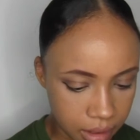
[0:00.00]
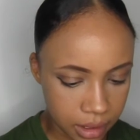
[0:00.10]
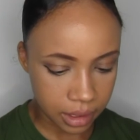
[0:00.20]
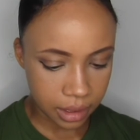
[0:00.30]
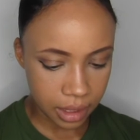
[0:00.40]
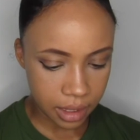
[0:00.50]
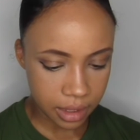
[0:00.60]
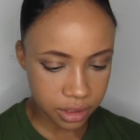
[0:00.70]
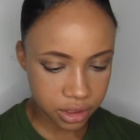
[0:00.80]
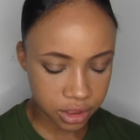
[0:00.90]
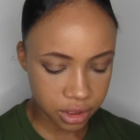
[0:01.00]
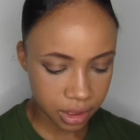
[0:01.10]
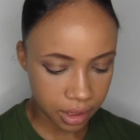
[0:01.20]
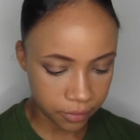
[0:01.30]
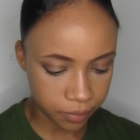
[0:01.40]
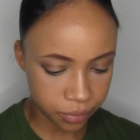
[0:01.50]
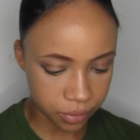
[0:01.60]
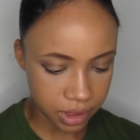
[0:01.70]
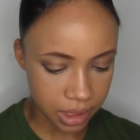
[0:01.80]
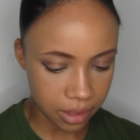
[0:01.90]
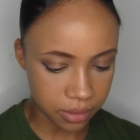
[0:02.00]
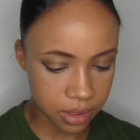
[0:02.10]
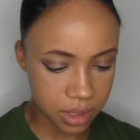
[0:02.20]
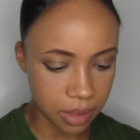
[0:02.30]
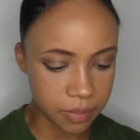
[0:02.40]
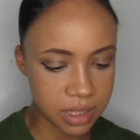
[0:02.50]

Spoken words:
Laneige have brought out some